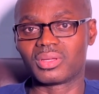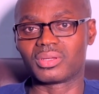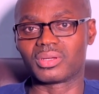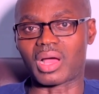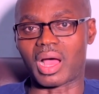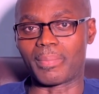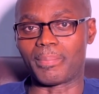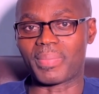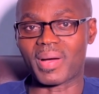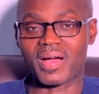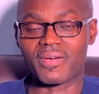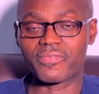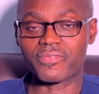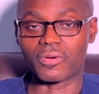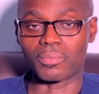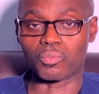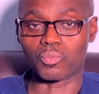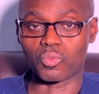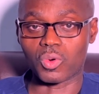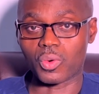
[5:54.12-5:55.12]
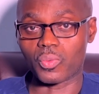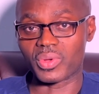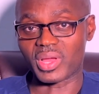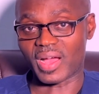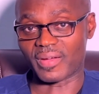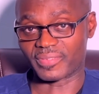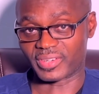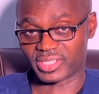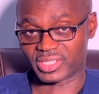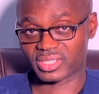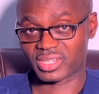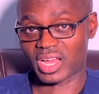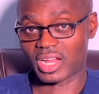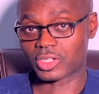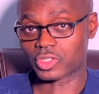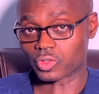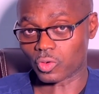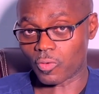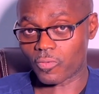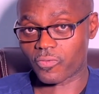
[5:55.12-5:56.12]
apart from what we have
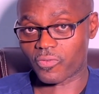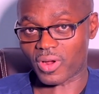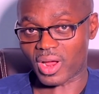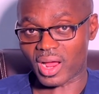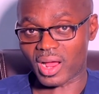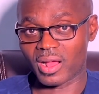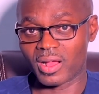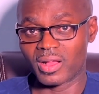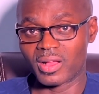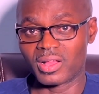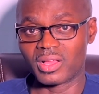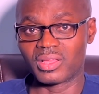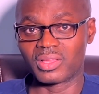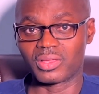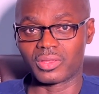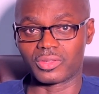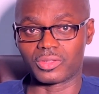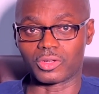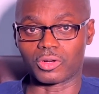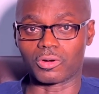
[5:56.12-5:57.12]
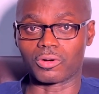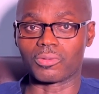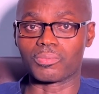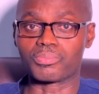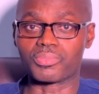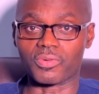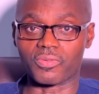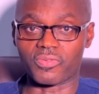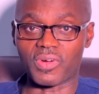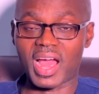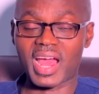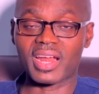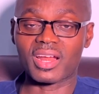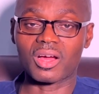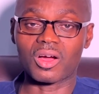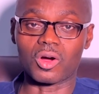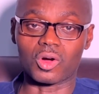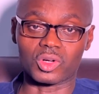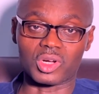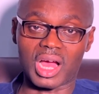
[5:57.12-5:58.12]
discussed so far, your provider
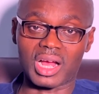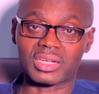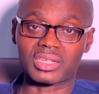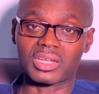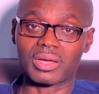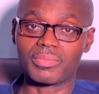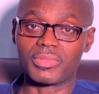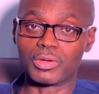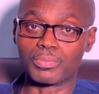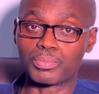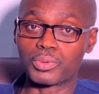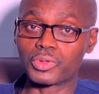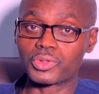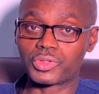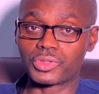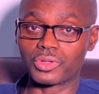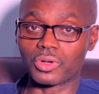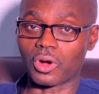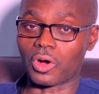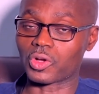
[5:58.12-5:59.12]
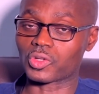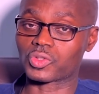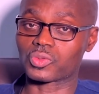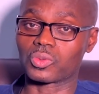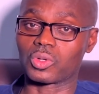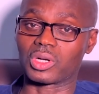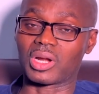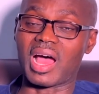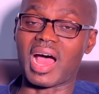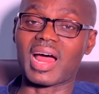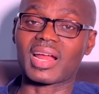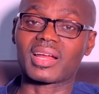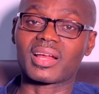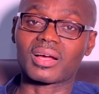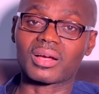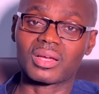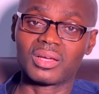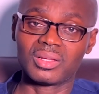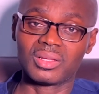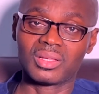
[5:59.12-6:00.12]
or doctor may put you also on
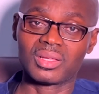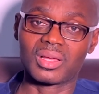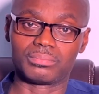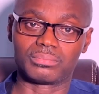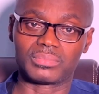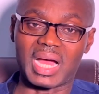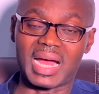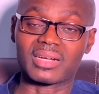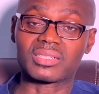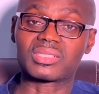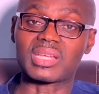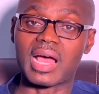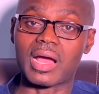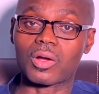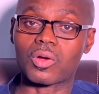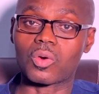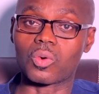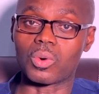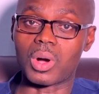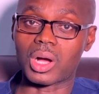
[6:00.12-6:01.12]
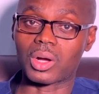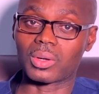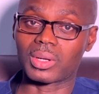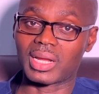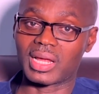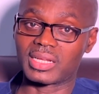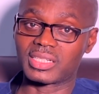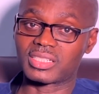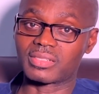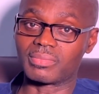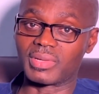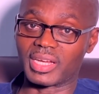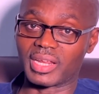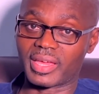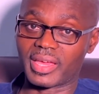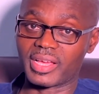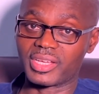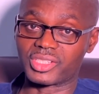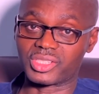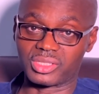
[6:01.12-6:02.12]
other anticoagulant
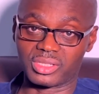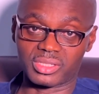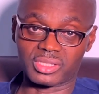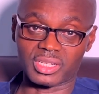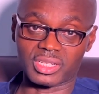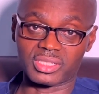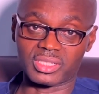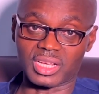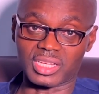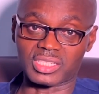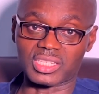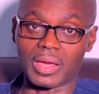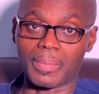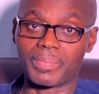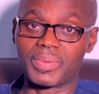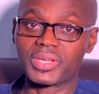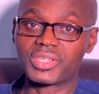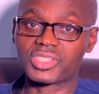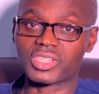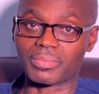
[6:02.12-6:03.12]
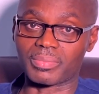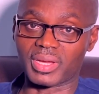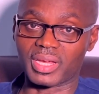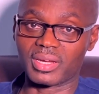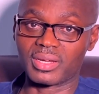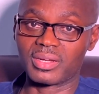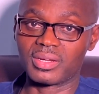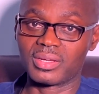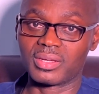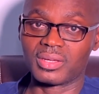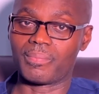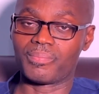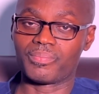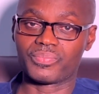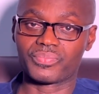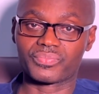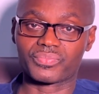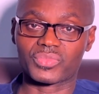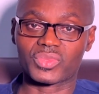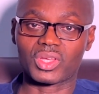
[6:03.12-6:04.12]
medications such as apixaban
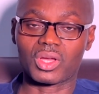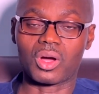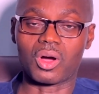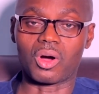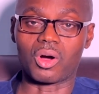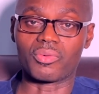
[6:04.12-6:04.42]
or